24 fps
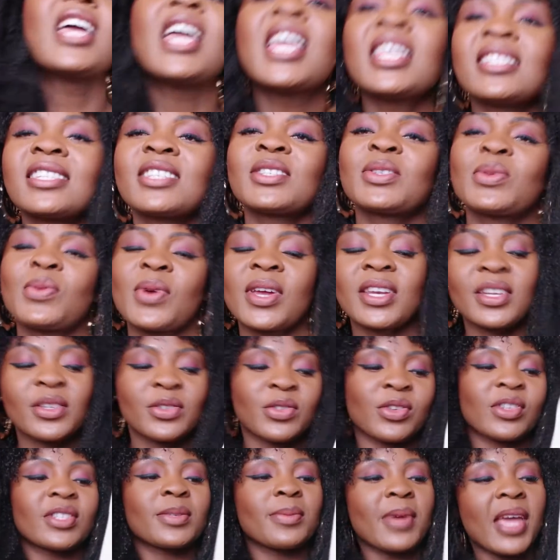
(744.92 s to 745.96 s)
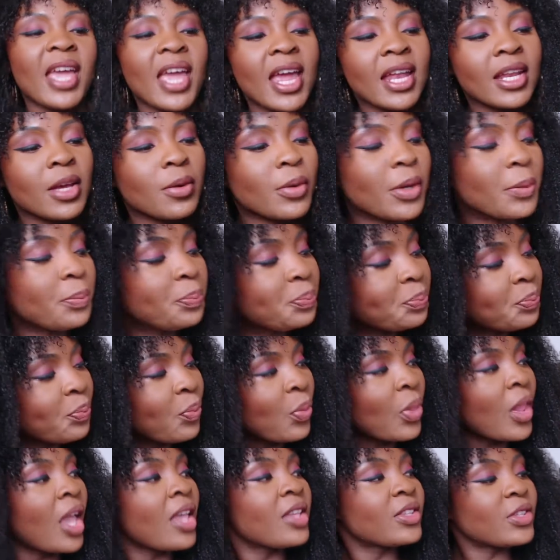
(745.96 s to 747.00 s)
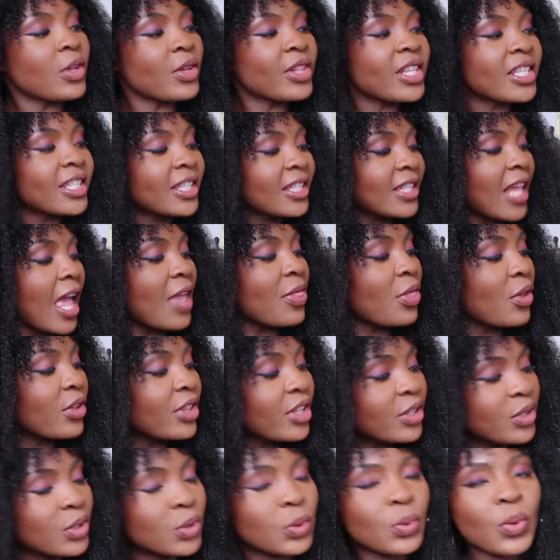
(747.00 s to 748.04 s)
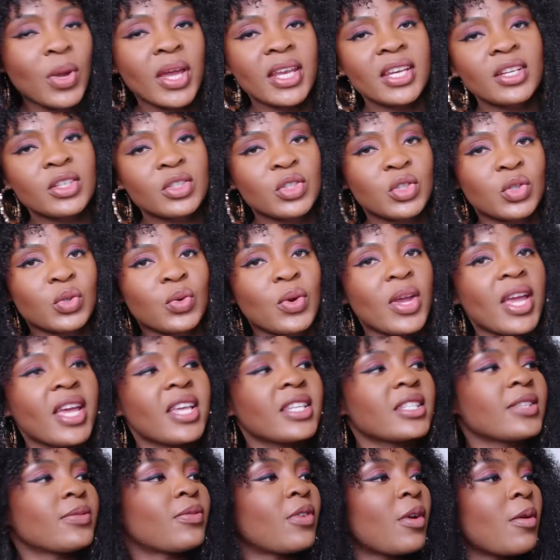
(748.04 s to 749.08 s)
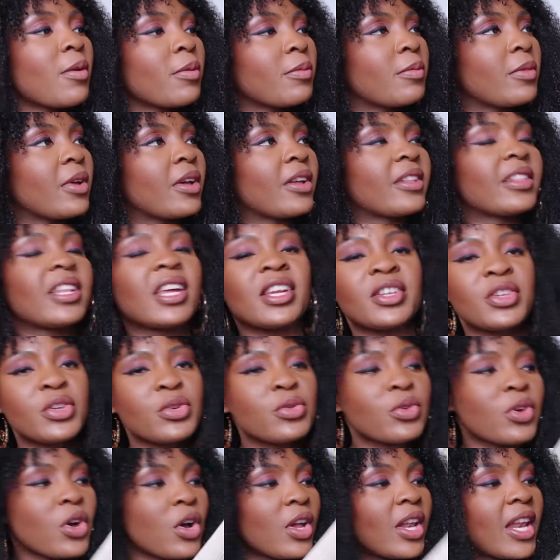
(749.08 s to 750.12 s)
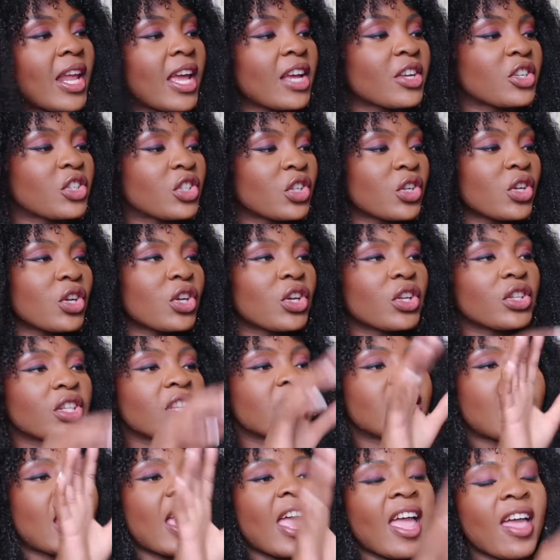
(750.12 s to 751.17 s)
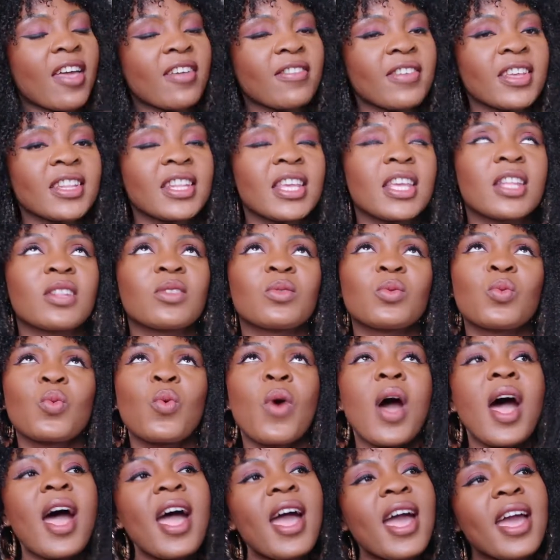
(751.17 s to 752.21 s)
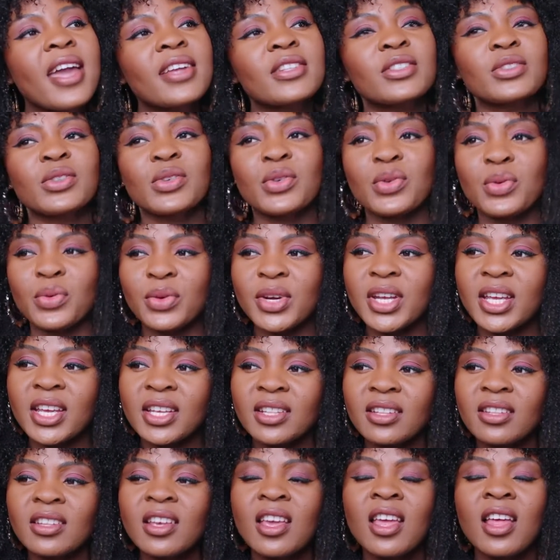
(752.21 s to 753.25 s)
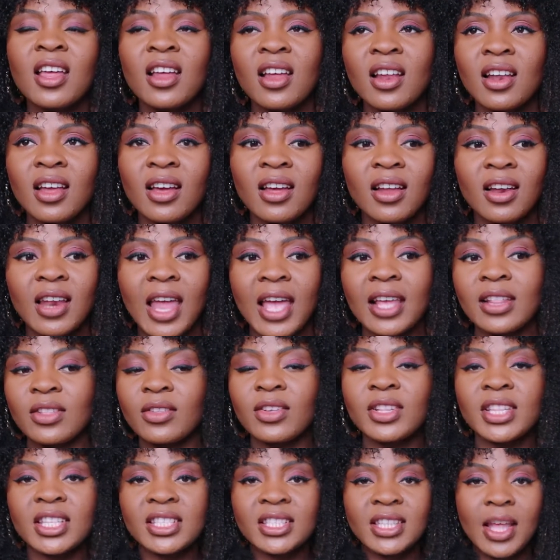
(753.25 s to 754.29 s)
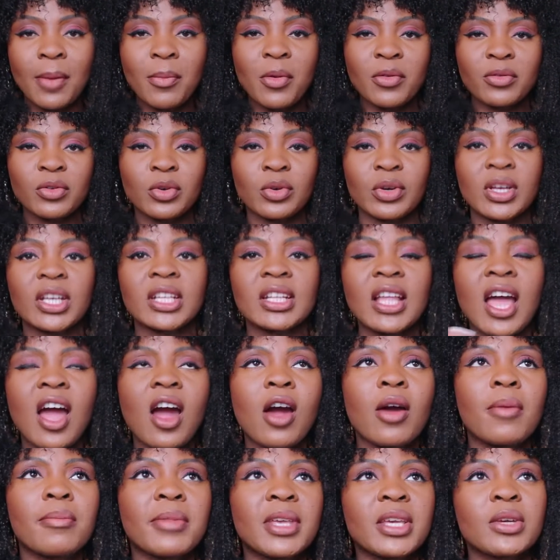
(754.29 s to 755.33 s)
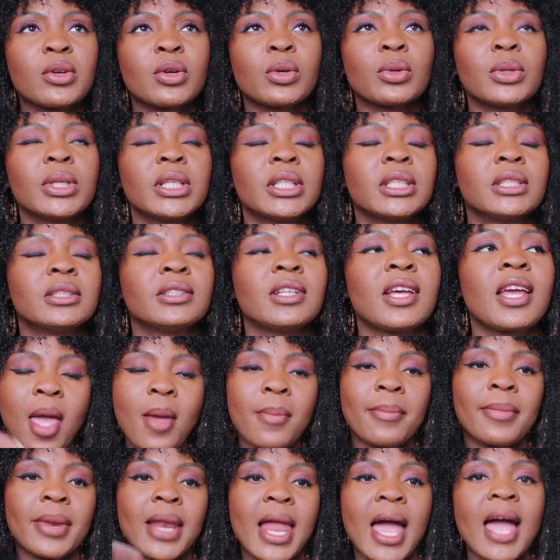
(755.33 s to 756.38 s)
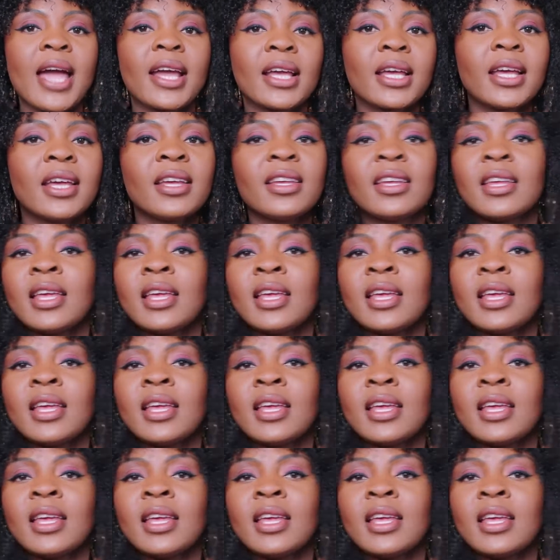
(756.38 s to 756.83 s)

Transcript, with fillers: It's a sweater dress, but anyway, so this is another sweater dress from uh, the new collection. They have it in white, green, uh, like not this type of green, army green, and black.